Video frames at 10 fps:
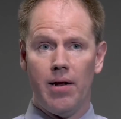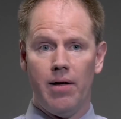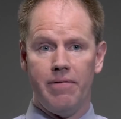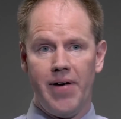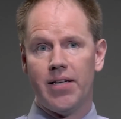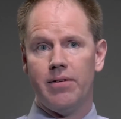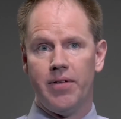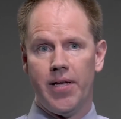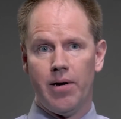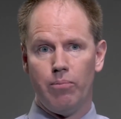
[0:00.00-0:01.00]

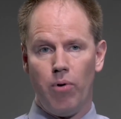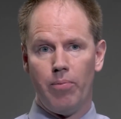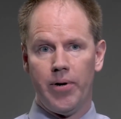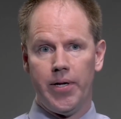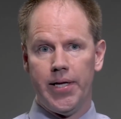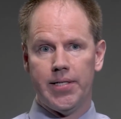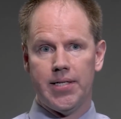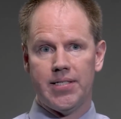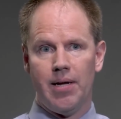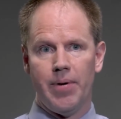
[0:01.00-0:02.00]
effectively and appropriately
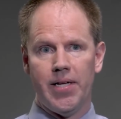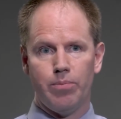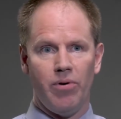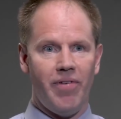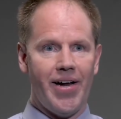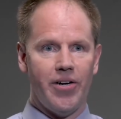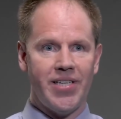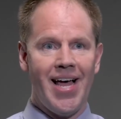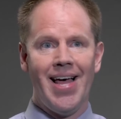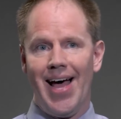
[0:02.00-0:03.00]
to somebody's
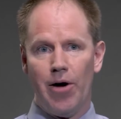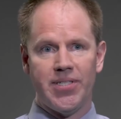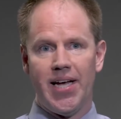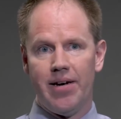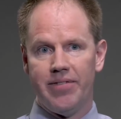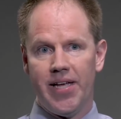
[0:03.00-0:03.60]
providers outside of